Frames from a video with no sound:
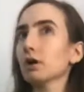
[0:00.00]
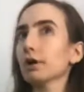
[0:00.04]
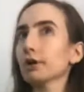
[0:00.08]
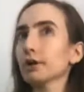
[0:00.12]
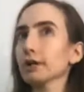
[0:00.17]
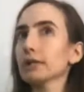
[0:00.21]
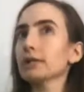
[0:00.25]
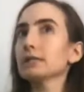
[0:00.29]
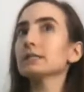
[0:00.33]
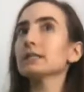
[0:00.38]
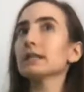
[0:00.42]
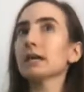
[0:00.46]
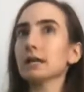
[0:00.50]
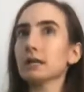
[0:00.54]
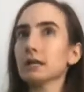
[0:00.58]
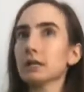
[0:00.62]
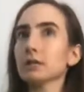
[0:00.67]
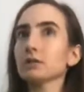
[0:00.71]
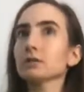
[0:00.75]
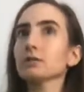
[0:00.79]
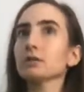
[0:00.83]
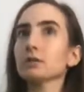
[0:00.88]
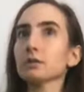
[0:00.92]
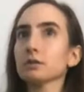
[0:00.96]
aren't
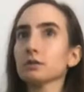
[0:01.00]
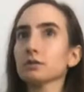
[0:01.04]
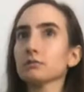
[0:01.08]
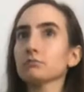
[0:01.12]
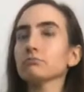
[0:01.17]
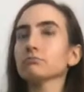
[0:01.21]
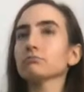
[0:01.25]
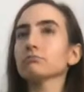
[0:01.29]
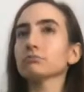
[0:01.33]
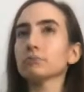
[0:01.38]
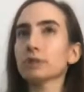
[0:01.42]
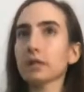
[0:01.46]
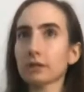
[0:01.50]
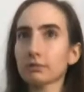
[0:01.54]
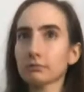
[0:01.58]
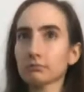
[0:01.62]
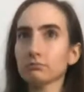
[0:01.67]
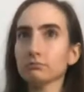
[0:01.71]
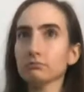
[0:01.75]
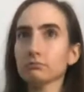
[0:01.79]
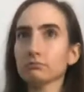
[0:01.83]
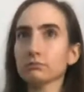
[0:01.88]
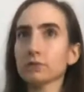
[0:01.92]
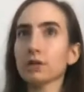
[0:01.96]
intending to
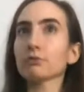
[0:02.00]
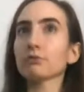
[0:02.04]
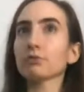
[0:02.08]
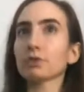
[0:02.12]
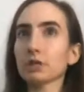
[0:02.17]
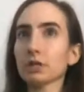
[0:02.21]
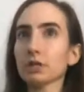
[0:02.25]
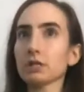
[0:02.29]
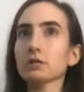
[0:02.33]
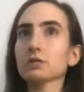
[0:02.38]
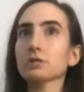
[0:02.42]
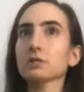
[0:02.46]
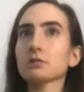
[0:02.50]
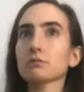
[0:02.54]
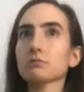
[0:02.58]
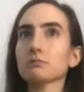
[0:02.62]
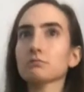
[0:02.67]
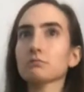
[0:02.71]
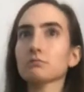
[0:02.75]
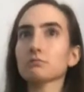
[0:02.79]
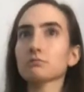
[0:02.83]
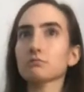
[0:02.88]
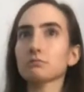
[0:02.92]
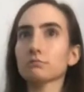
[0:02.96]
let and release
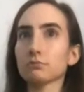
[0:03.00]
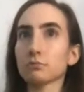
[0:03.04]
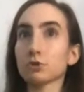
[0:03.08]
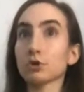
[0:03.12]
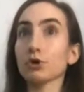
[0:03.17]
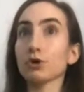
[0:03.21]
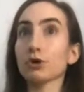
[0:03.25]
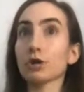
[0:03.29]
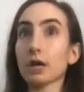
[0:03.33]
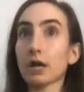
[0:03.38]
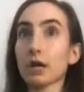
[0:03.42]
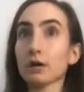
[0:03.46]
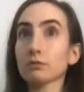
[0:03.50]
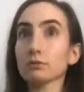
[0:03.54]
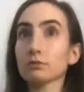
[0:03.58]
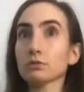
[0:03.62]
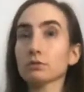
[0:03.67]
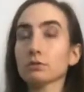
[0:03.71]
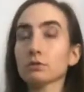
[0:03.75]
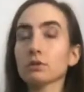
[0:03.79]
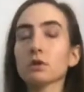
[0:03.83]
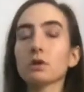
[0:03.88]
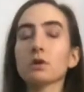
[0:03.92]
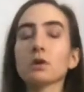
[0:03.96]
urine
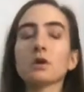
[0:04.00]
out.